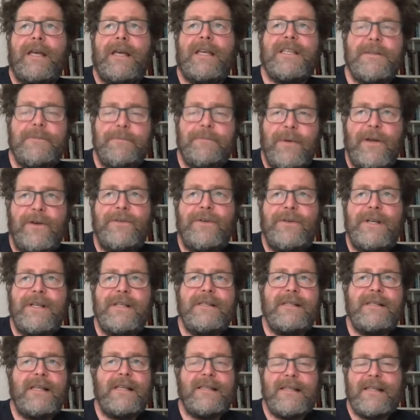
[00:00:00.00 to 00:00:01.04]

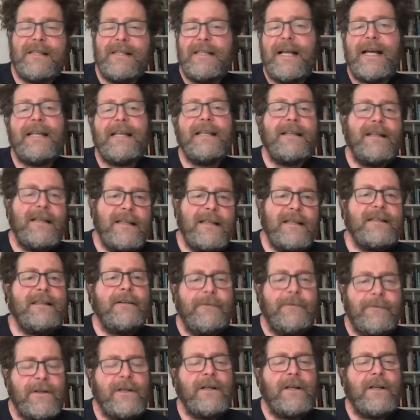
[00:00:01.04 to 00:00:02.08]
experience a slightly
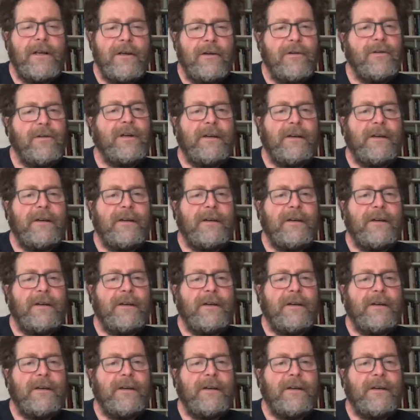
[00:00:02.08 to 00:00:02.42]
different